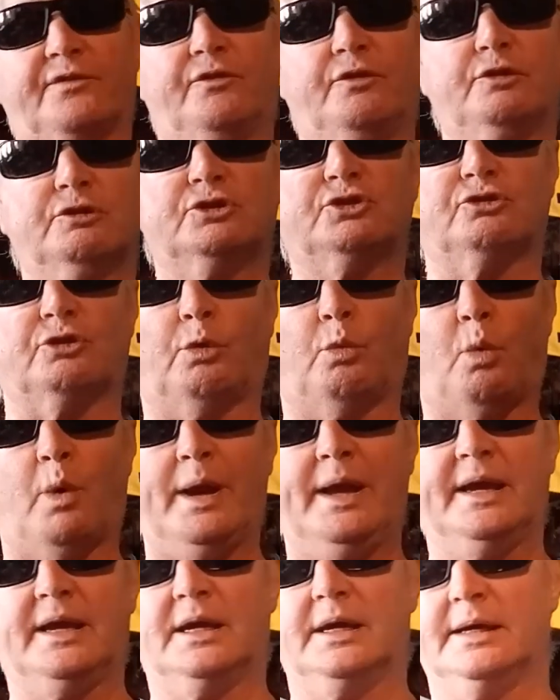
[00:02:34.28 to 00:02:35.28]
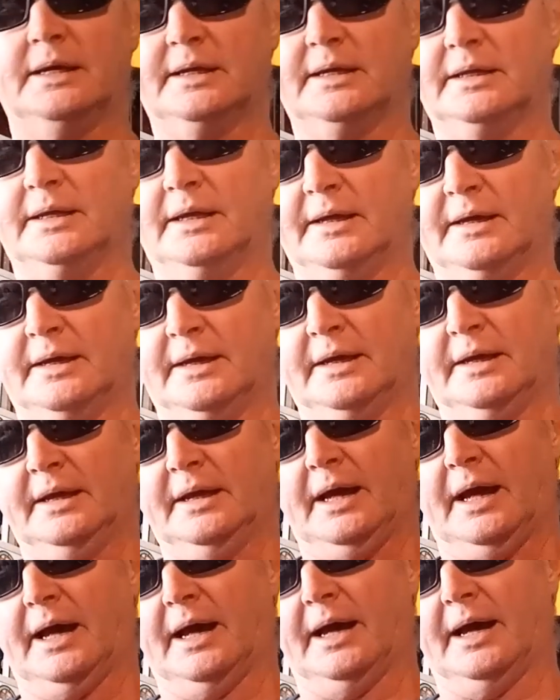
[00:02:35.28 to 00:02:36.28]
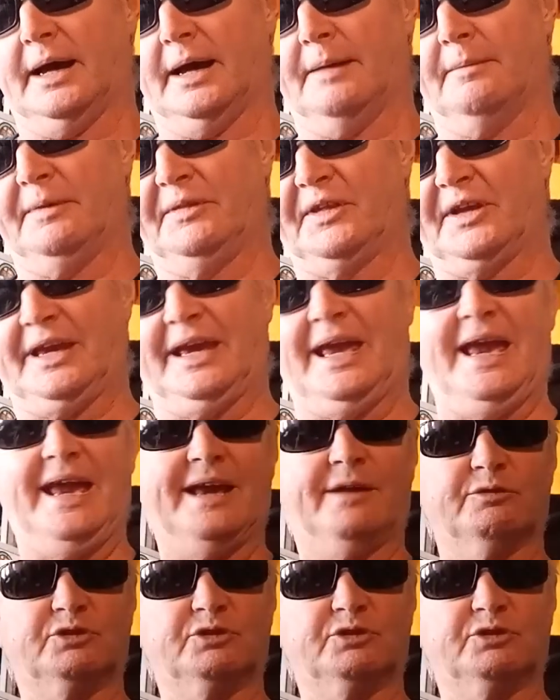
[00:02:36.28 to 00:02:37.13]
first sort of week in the keg,